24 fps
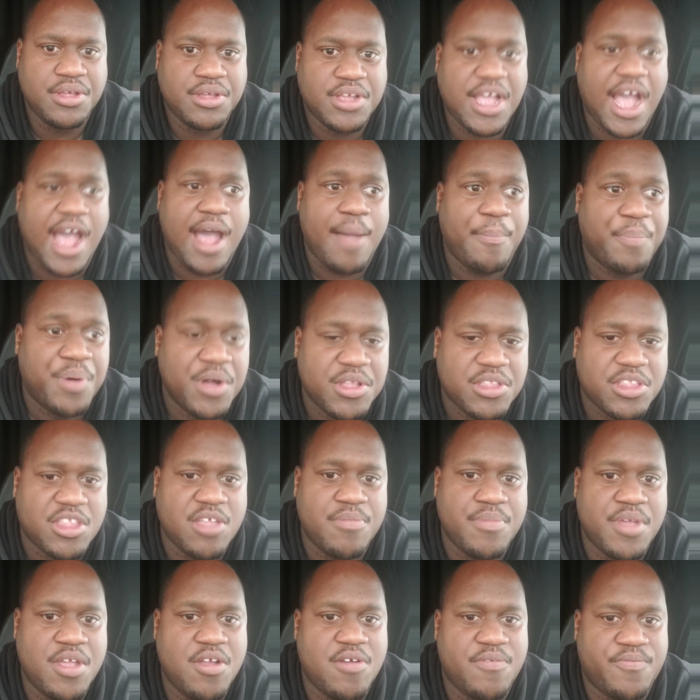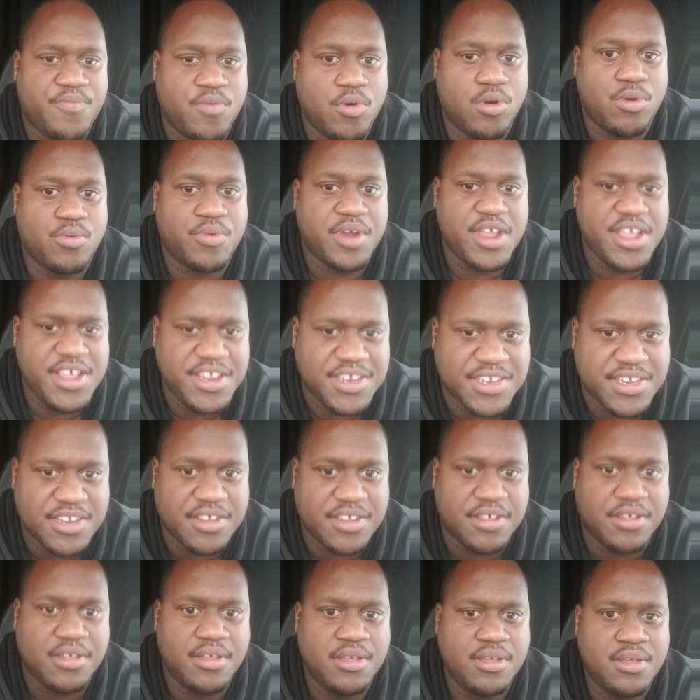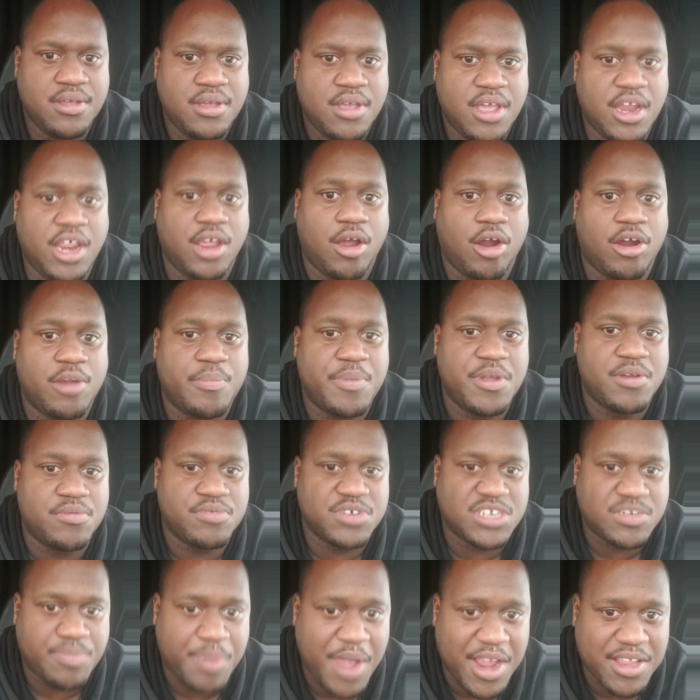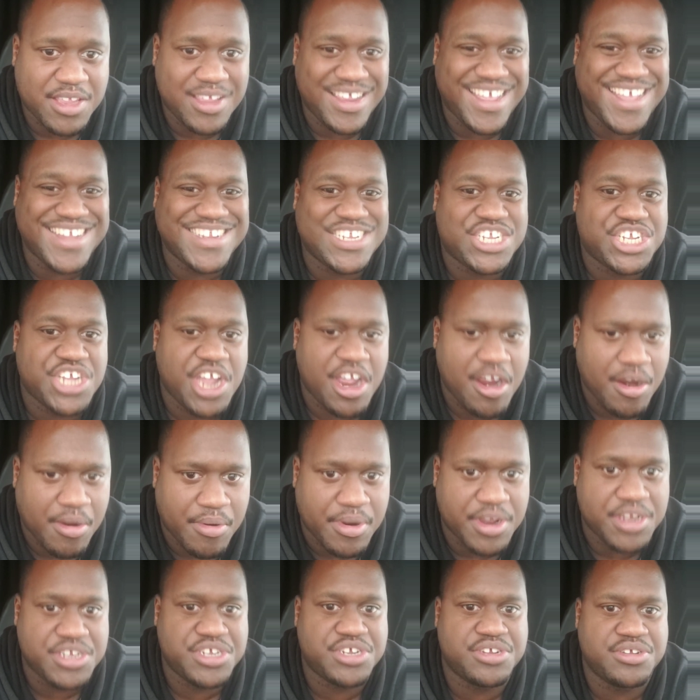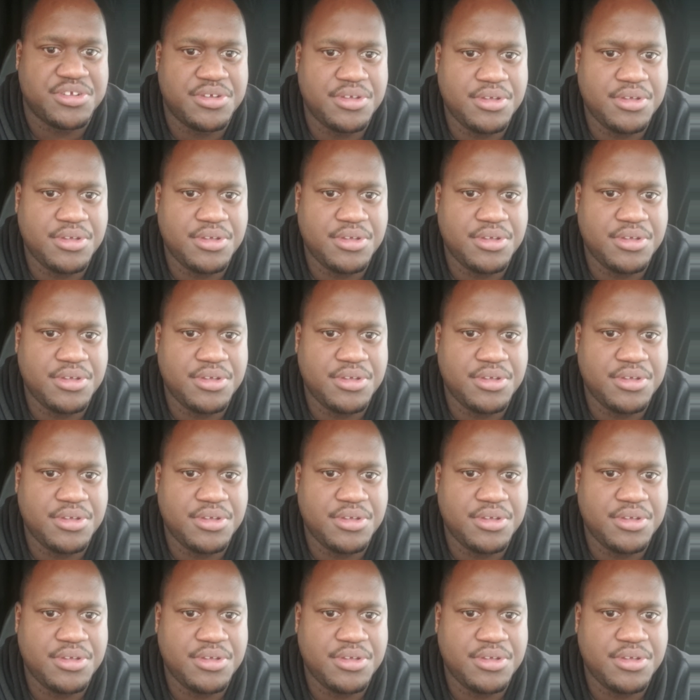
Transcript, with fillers: God put them here for a reason, and they ought to be respected and cherished.